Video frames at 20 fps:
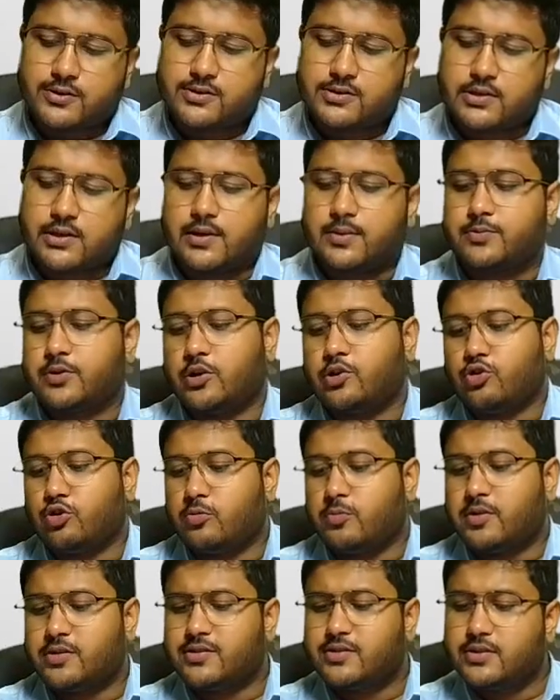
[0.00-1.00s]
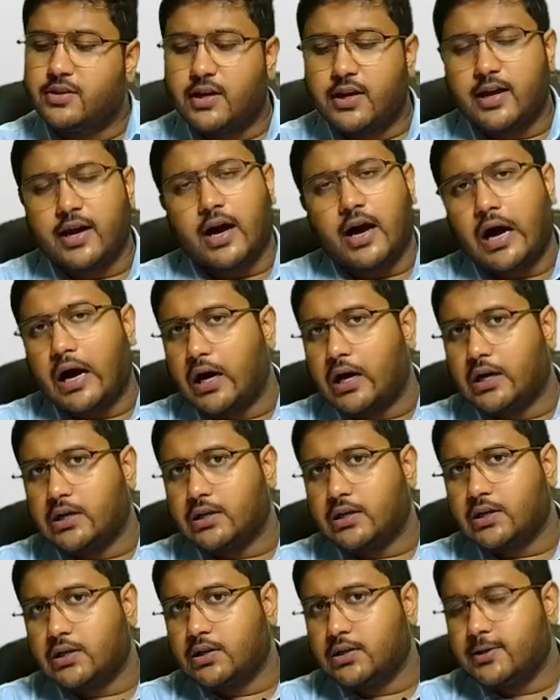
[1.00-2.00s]
Stubbs, and Roberts, they
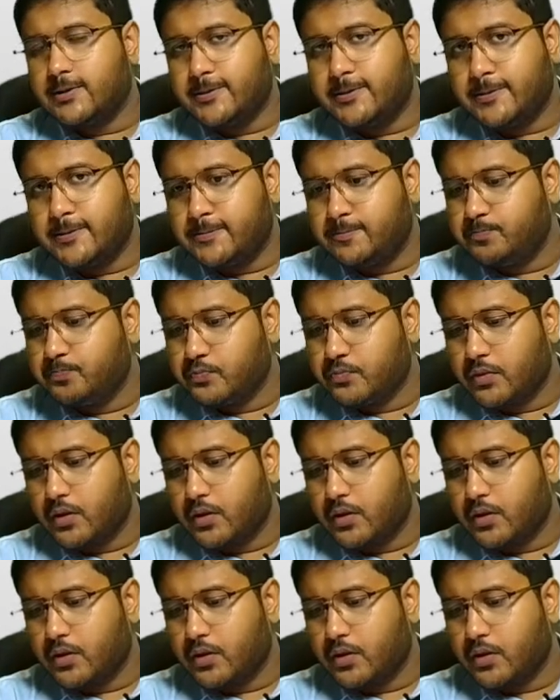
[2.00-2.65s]
are